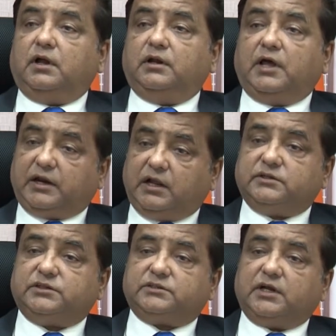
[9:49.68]
in
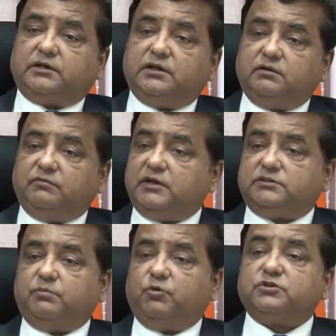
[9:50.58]
agriculture sector. One is
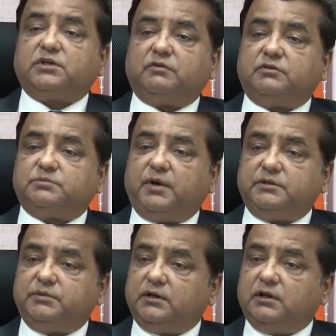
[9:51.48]
the post-harvest
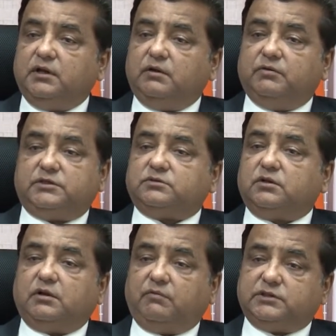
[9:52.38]
management, which is on
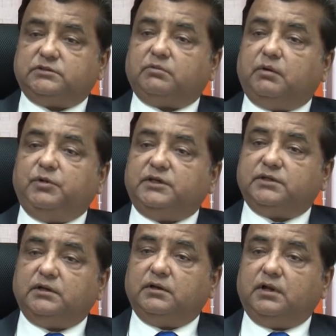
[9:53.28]
the verge of
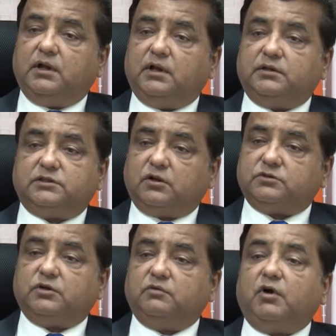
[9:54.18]
completion. This is
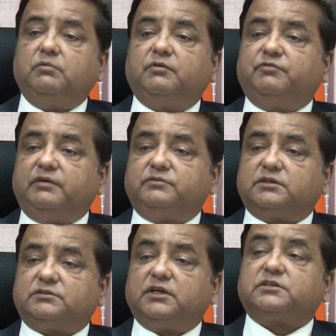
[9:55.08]
also involving
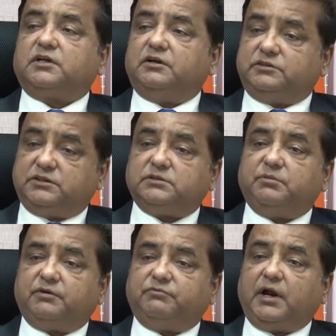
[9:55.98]
6 countries as a
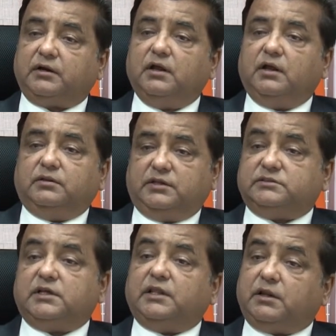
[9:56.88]
matter of fact. There is
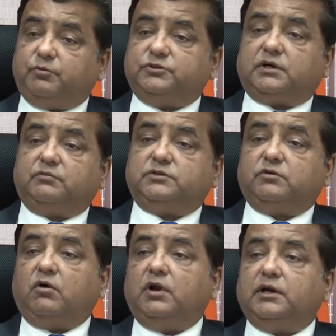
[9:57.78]
another project which we
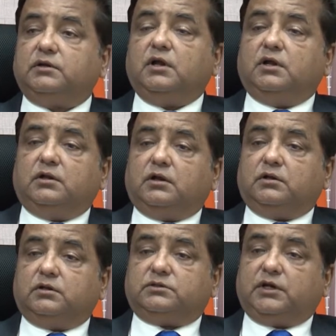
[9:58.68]
call it
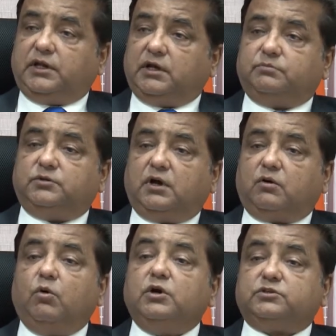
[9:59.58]
setting up the
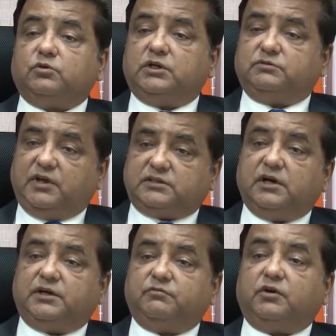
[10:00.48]
cold storage
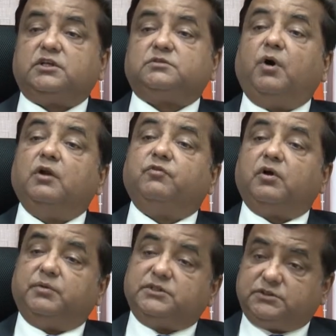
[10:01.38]
facility for the small
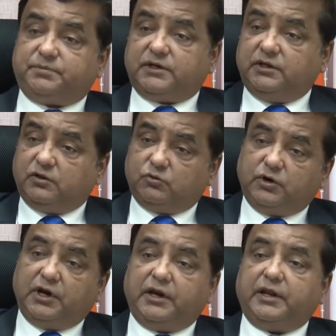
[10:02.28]
farmers, especially in the
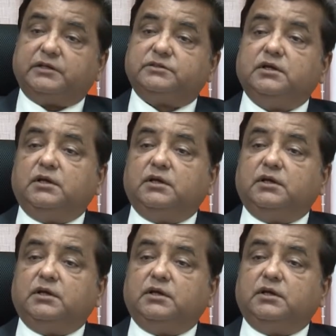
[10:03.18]
rural areas,